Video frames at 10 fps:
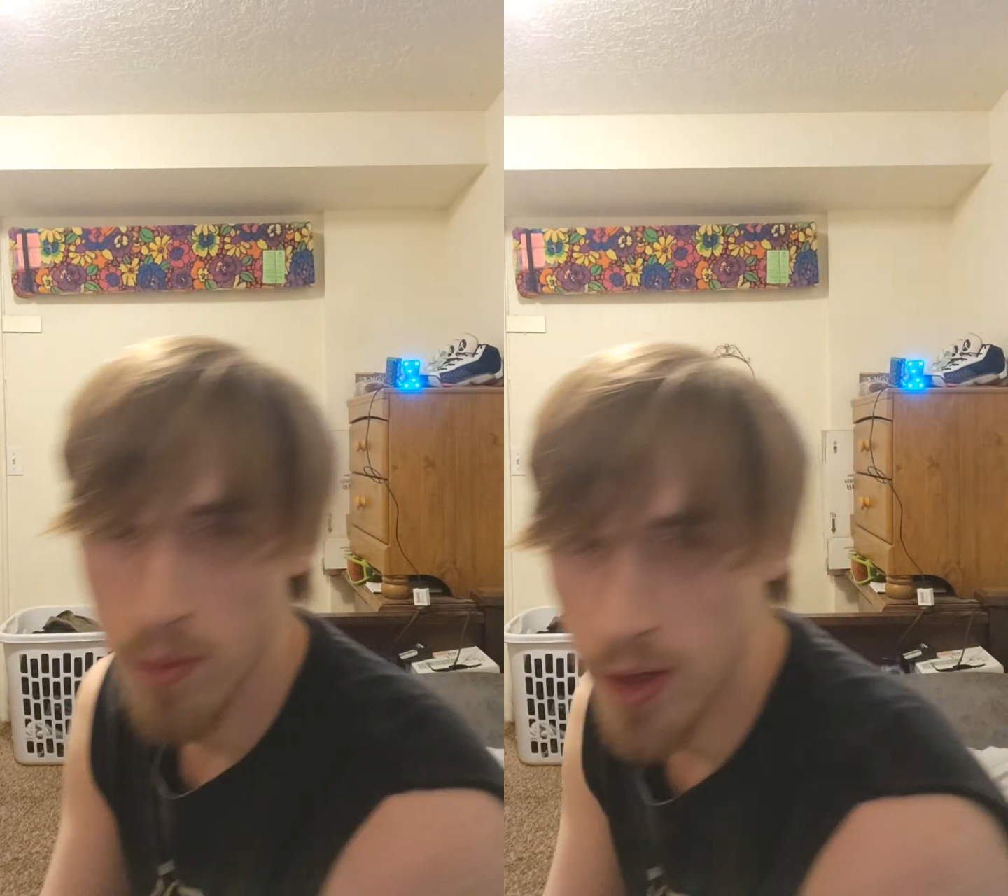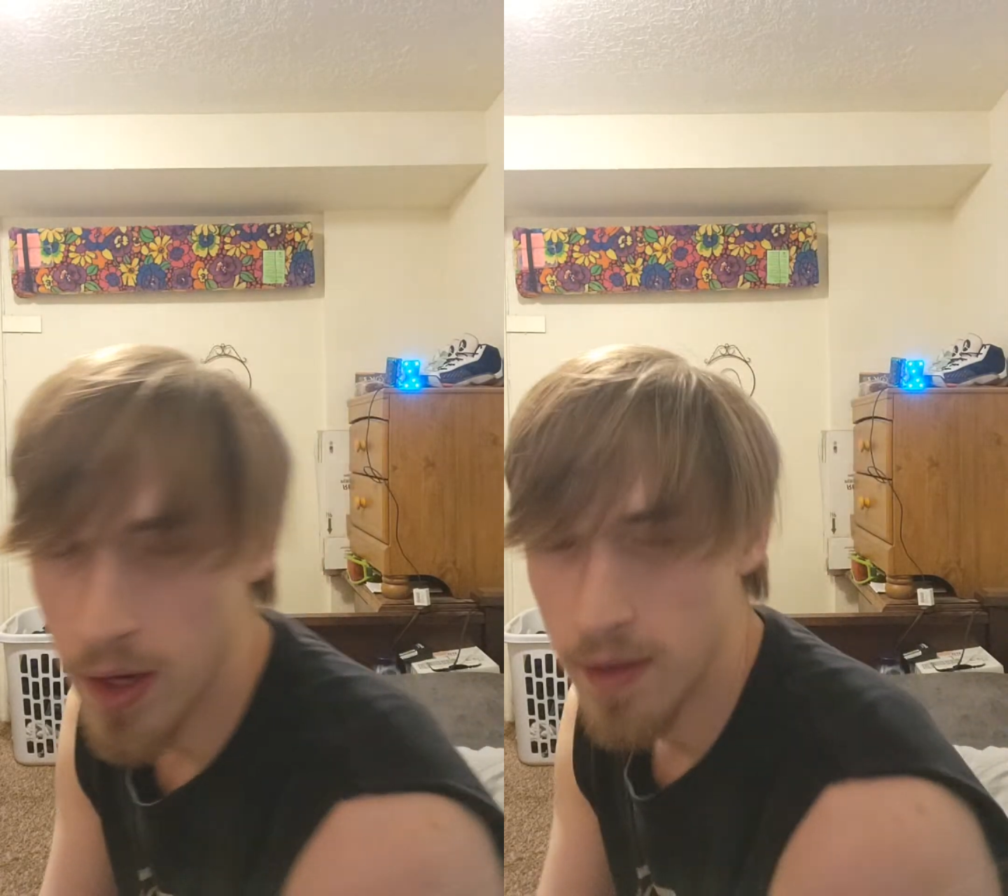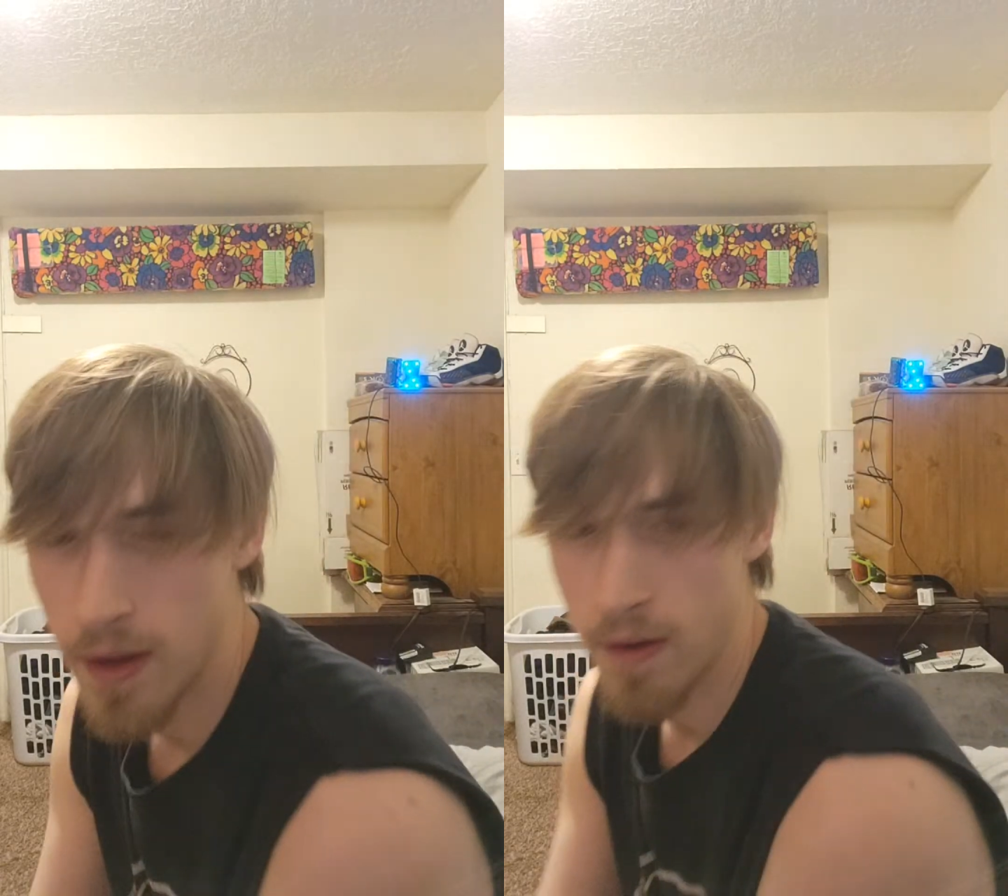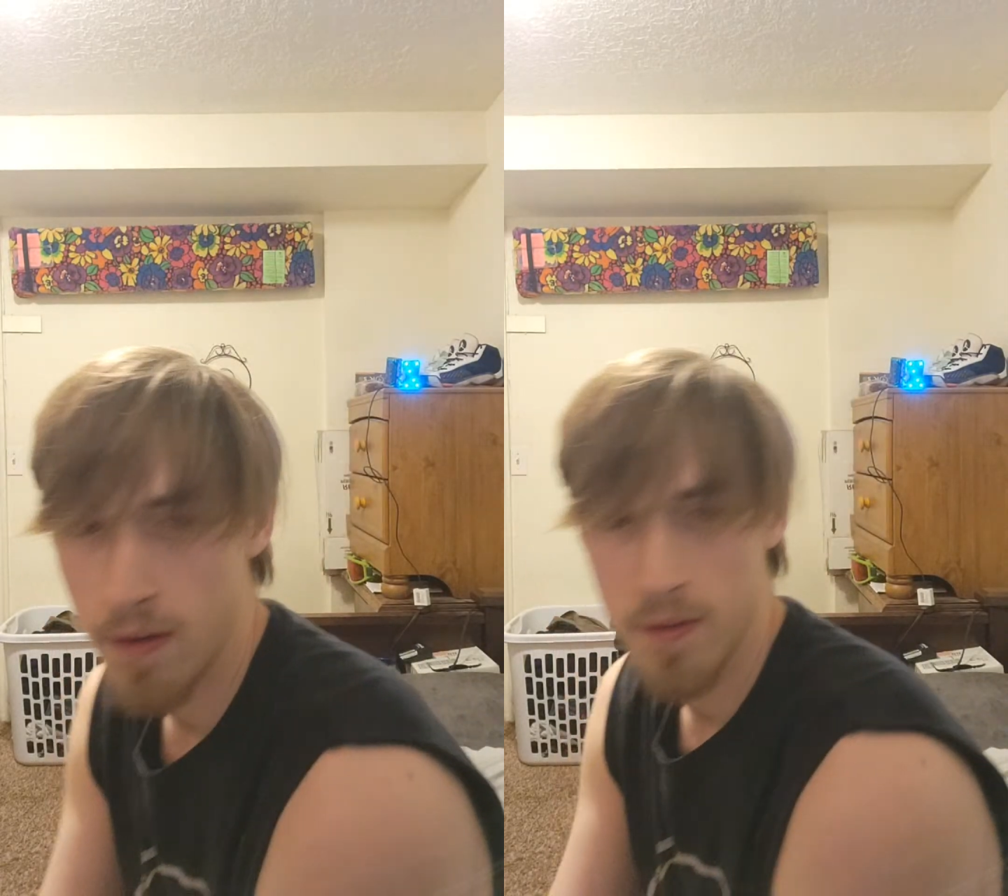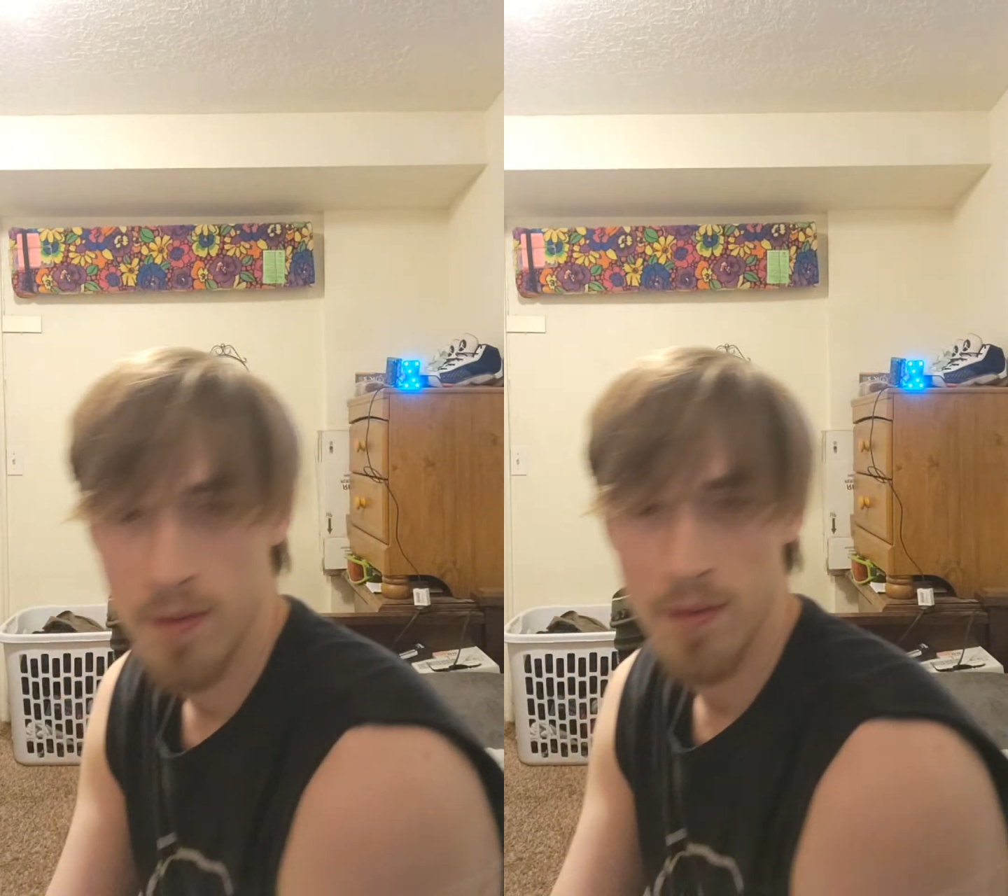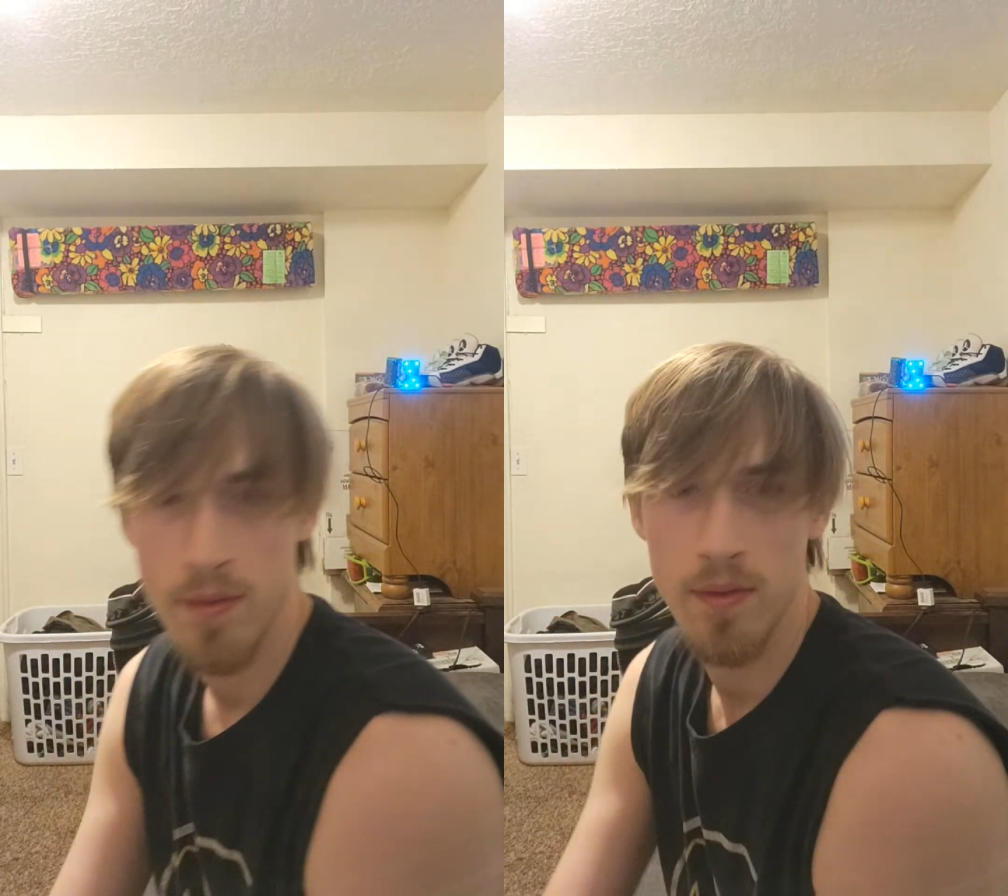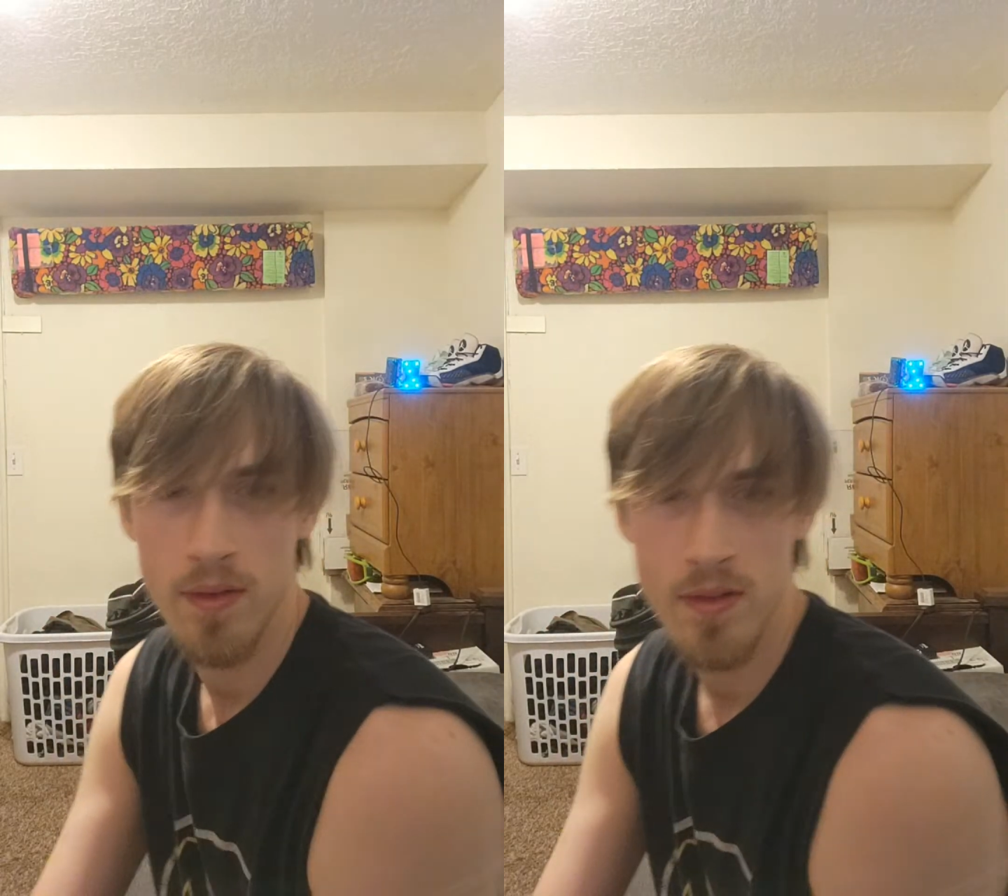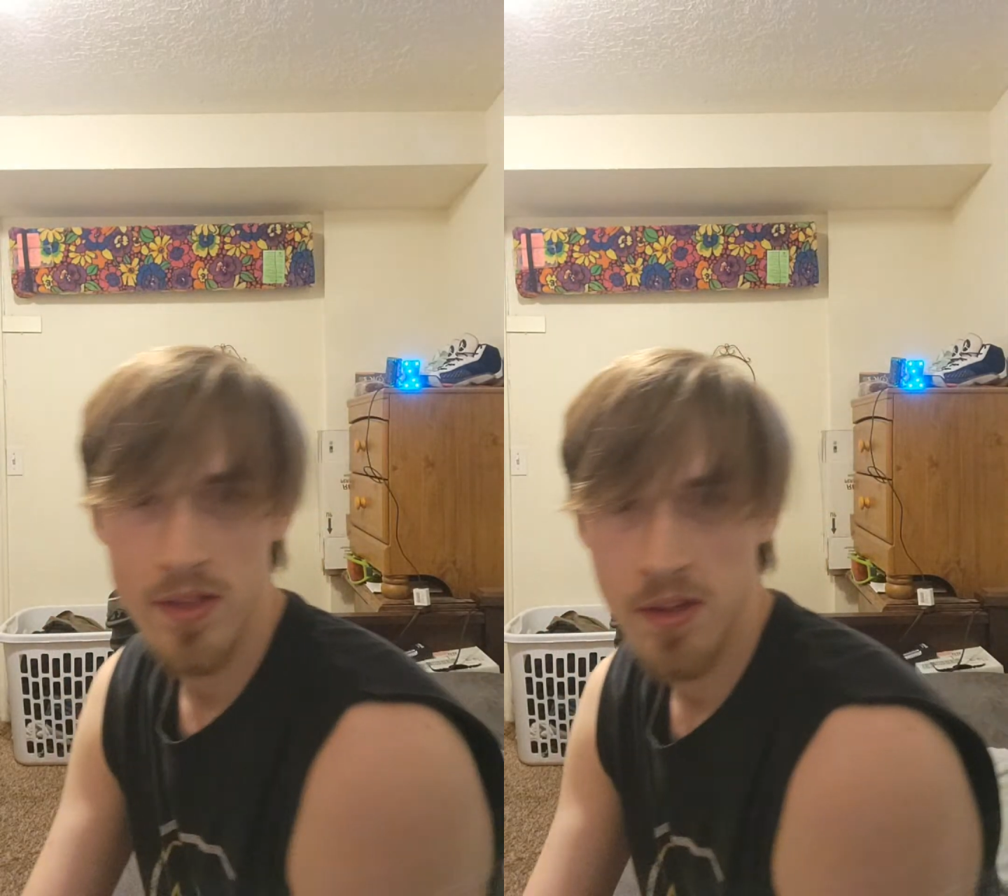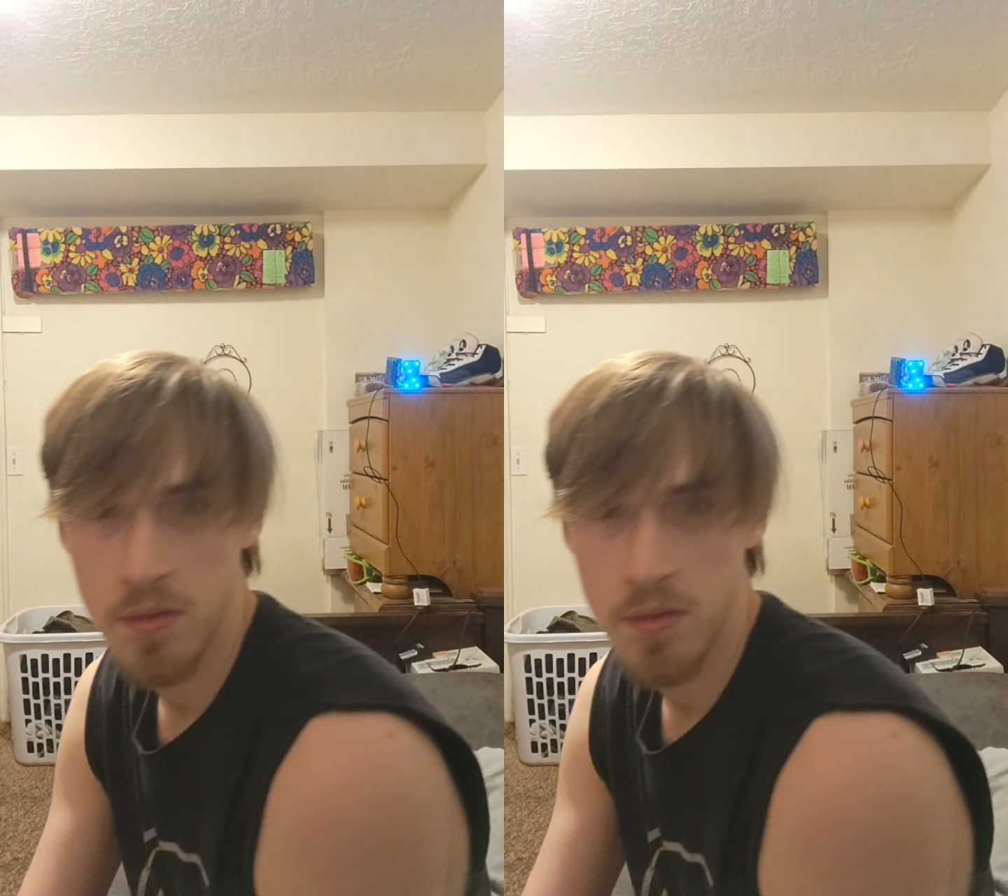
getting there. Let's see.